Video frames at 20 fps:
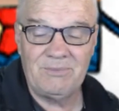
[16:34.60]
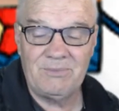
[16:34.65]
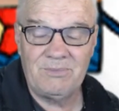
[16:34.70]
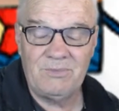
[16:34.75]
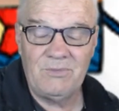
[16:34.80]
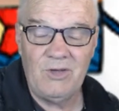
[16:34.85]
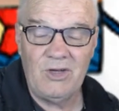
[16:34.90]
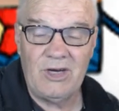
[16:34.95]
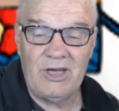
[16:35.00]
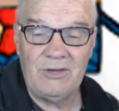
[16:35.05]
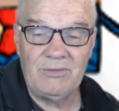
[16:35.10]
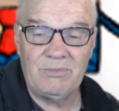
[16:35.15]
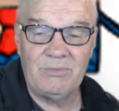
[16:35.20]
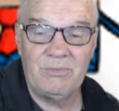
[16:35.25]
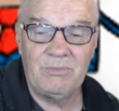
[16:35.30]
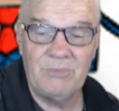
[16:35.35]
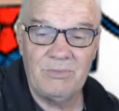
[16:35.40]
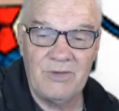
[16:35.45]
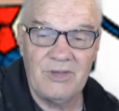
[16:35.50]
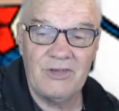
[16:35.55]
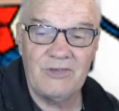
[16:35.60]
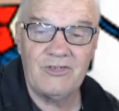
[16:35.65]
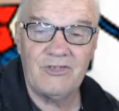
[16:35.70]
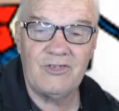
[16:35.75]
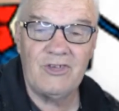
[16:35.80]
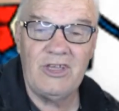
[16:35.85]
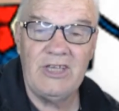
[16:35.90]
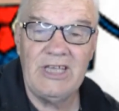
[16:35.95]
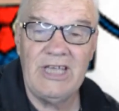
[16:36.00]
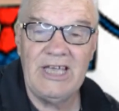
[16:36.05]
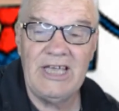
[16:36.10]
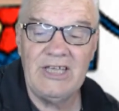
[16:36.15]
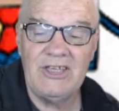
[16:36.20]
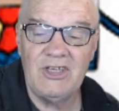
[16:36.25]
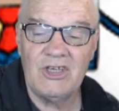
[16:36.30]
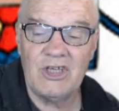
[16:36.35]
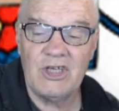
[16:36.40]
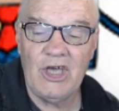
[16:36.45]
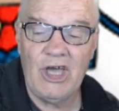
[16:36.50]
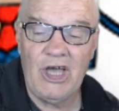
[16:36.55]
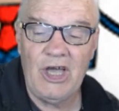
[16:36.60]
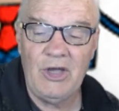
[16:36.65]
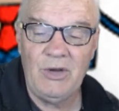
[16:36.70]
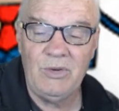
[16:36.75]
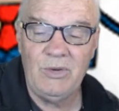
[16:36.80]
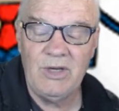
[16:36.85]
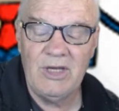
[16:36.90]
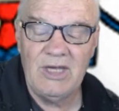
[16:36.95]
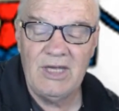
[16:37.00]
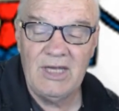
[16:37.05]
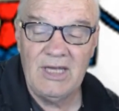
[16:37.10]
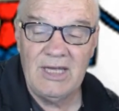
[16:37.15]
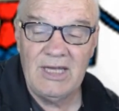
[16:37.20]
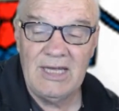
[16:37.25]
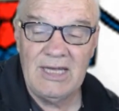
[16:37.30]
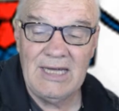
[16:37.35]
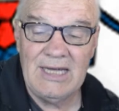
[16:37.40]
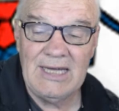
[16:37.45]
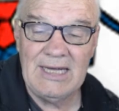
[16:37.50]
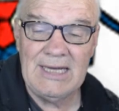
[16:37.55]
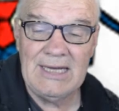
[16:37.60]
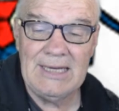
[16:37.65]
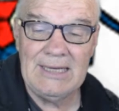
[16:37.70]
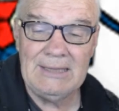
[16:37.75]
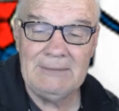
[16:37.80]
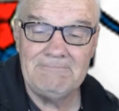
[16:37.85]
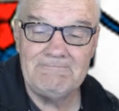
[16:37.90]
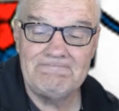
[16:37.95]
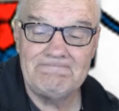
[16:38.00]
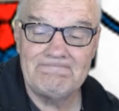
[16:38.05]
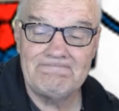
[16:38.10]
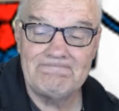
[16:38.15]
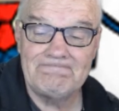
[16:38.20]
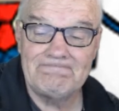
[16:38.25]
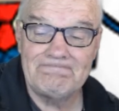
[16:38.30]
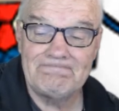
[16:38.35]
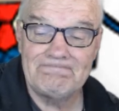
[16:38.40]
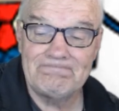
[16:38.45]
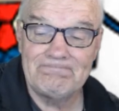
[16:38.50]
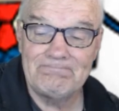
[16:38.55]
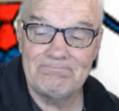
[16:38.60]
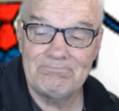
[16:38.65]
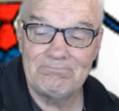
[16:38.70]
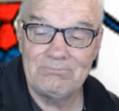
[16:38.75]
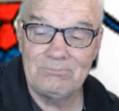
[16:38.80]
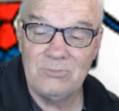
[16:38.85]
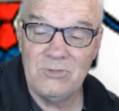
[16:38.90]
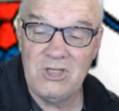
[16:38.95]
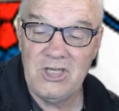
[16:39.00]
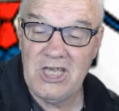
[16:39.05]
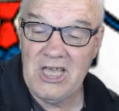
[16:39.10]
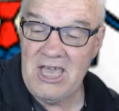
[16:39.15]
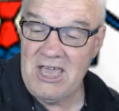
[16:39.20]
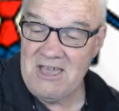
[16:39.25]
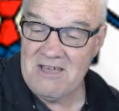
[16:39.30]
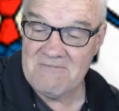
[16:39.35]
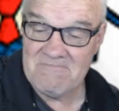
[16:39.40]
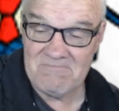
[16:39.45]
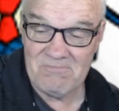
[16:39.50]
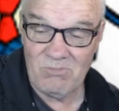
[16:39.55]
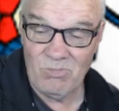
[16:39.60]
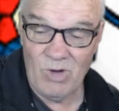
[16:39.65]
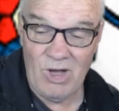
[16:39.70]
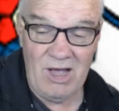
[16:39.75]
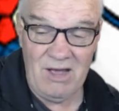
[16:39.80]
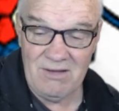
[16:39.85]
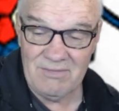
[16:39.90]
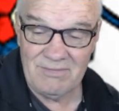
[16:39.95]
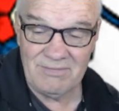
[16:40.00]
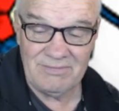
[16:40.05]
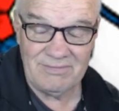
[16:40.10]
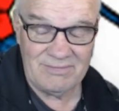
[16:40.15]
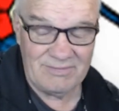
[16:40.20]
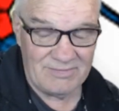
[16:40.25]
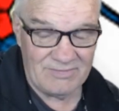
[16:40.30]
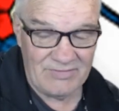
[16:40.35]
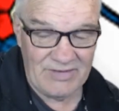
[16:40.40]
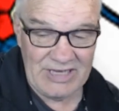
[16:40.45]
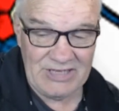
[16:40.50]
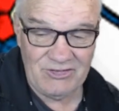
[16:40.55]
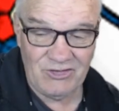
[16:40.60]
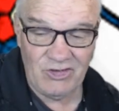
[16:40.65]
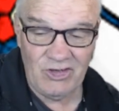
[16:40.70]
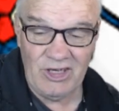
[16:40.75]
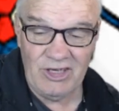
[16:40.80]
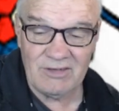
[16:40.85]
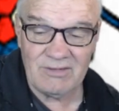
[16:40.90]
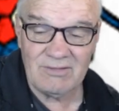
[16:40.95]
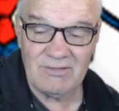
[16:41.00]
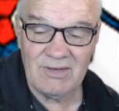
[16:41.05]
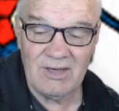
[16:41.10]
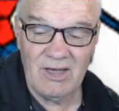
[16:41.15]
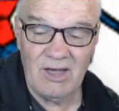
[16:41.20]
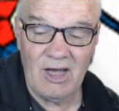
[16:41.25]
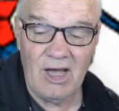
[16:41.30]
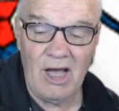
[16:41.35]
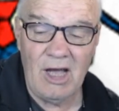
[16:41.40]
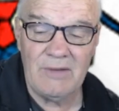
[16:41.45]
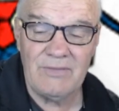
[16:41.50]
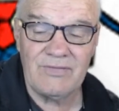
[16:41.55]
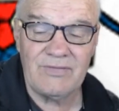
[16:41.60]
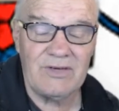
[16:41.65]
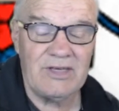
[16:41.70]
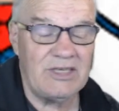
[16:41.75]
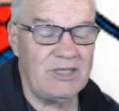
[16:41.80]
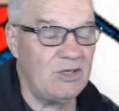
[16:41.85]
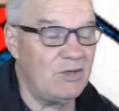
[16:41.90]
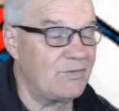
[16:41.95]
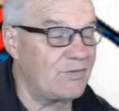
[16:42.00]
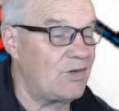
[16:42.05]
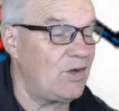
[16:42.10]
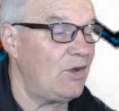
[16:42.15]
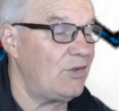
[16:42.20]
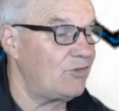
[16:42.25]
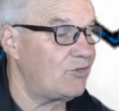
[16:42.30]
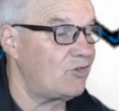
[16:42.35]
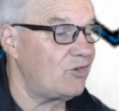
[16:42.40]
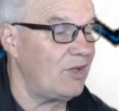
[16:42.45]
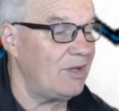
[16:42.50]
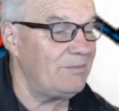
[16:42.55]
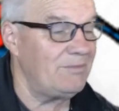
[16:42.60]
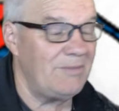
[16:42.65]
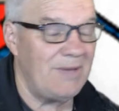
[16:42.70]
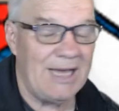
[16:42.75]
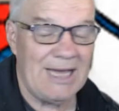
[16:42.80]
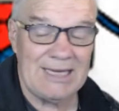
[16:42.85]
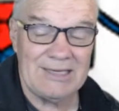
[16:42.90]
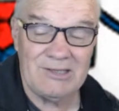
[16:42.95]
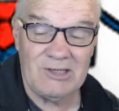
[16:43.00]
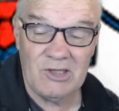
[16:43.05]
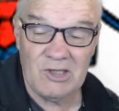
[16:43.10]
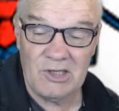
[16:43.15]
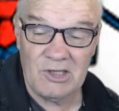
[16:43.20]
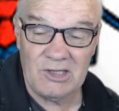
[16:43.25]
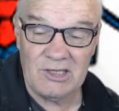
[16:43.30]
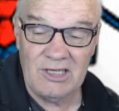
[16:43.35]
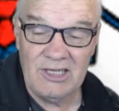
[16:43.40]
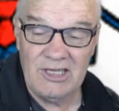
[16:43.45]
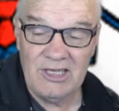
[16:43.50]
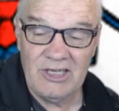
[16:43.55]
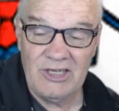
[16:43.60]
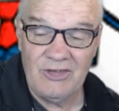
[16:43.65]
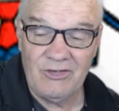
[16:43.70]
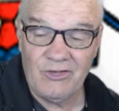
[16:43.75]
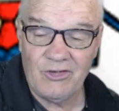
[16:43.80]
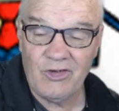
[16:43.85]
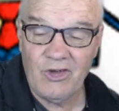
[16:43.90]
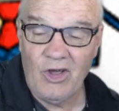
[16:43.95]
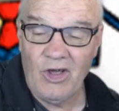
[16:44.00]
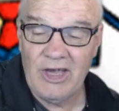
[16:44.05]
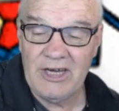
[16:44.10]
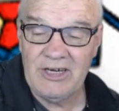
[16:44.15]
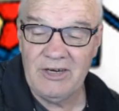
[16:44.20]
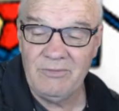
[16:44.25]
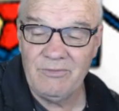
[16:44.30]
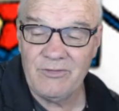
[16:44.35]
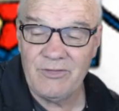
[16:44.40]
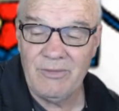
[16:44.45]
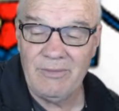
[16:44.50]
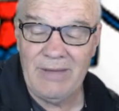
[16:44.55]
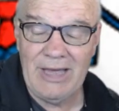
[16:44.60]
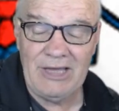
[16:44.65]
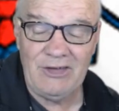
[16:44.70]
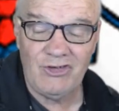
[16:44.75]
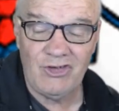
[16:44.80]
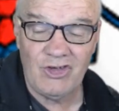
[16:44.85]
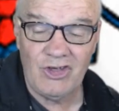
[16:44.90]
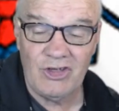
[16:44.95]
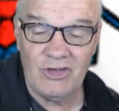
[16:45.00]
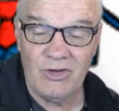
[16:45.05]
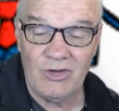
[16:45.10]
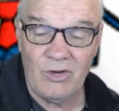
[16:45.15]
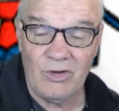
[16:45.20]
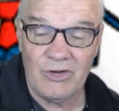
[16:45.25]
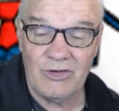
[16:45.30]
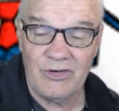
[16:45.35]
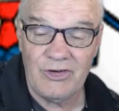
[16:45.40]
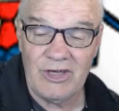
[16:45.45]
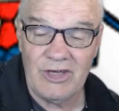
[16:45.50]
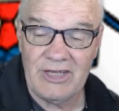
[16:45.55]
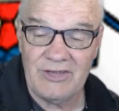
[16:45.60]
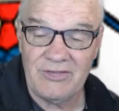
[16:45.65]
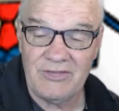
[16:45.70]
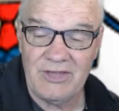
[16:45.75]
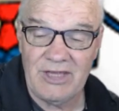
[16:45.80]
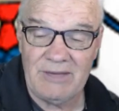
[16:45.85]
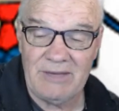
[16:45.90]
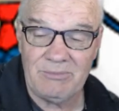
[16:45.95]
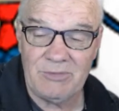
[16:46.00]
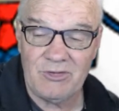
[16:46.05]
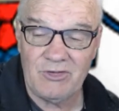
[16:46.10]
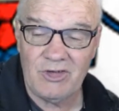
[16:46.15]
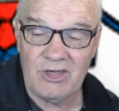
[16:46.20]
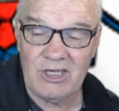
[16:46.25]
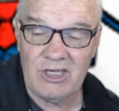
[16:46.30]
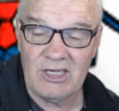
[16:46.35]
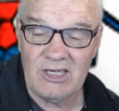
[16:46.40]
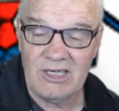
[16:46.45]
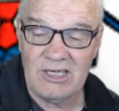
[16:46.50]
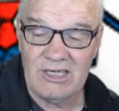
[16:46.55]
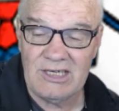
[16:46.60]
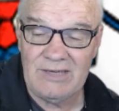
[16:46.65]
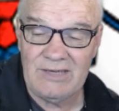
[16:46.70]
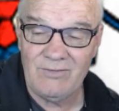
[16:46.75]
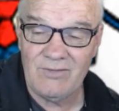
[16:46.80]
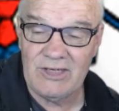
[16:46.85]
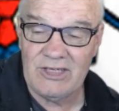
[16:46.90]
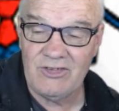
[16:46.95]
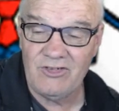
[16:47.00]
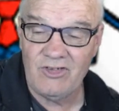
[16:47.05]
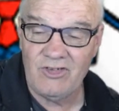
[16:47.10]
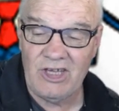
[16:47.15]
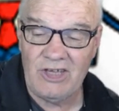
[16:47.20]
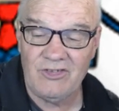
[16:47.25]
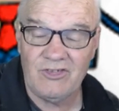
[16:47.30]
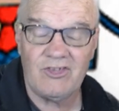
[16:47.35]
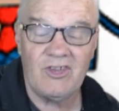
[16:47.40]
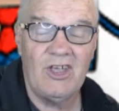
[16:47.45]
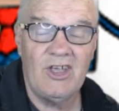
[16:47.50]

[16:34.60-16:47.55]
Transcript: you know, see how you go. Yeah, well, that's it. Hopefully you've got some little inside information on that particular levelling test,